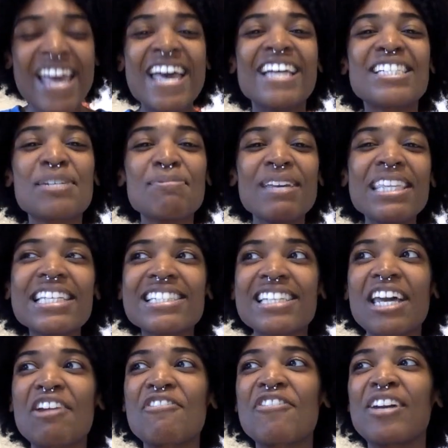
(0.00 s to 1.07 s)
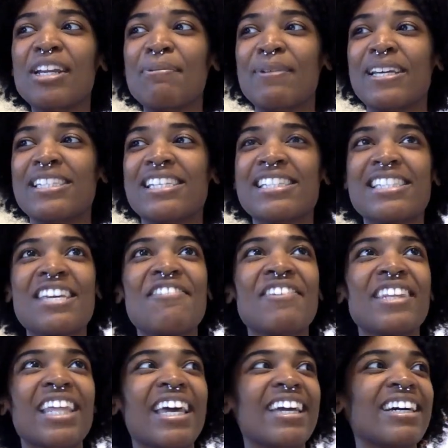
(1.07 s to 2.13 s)
And to me, that's kind of funny because it's
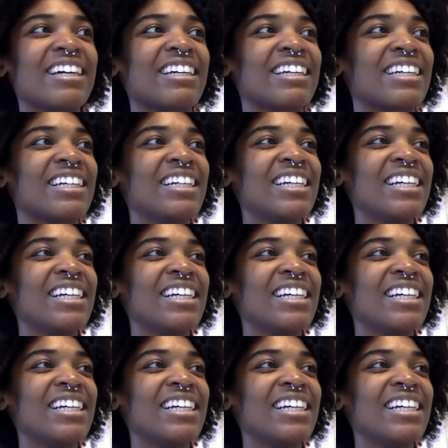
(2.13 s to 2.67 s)
even like a...